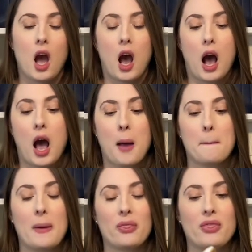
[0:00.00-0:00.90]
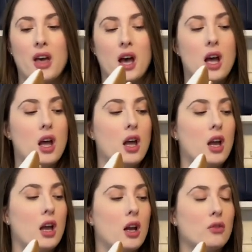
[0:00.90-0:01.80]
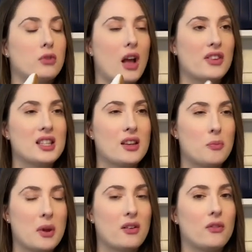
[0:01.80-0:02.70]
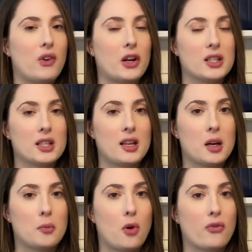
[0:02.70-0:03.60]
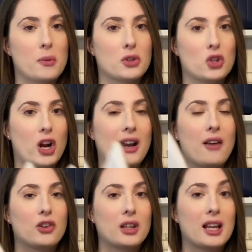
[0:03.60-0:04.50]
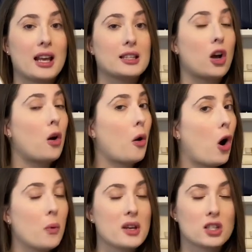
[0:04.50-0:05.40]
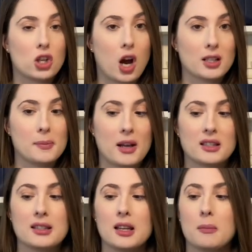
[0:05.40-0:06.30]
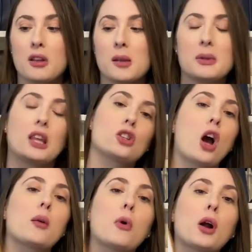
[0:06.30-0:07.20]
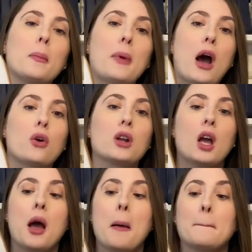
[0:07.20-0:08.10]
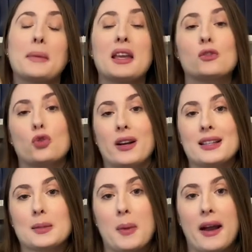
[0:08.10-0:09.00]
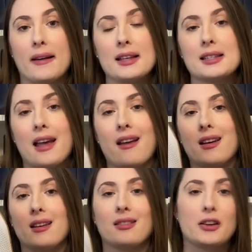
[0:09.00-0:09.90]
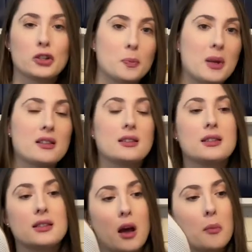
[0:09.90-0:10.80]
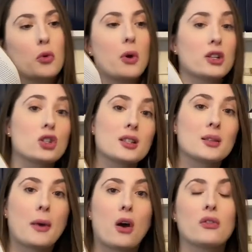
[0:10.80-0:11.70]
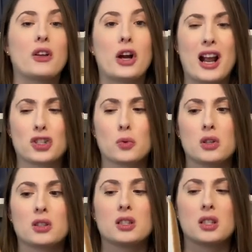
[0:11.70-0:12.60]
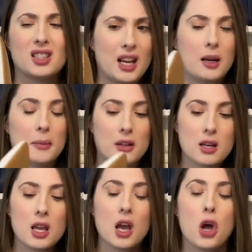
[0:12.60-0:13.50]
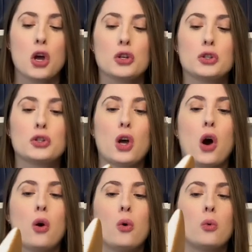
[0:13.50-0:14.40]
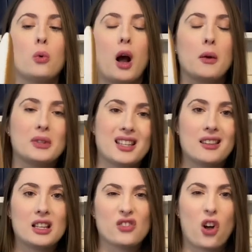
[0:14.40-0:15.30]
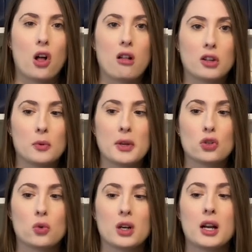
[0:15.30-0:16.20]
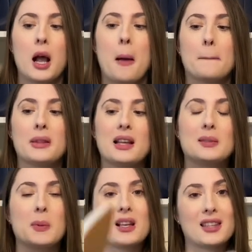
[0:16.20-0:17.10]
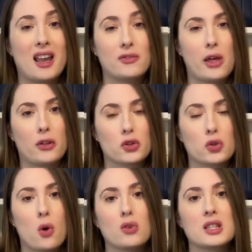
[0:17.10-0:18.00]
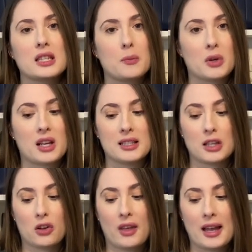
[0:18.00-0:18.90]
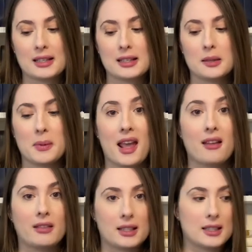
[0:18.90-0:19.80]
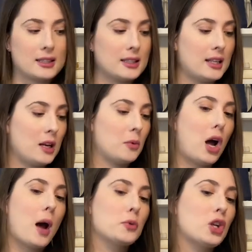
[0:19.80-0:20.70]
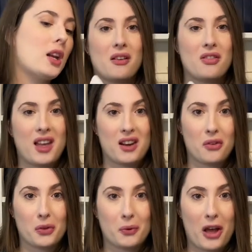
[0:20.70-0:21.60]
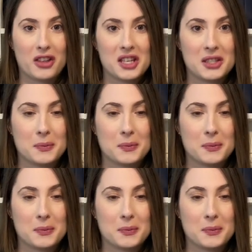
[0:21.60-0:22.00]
The Rothys have been very sustainable from the start. Everlane has always talked about sustainability, but they talk more about being transparent, and there's been some questions about their actual sustainability. So I would say these fall a little bit shorter. Plus, because they have leather soles, some would consider that to be a less sustainable option than the Rothys.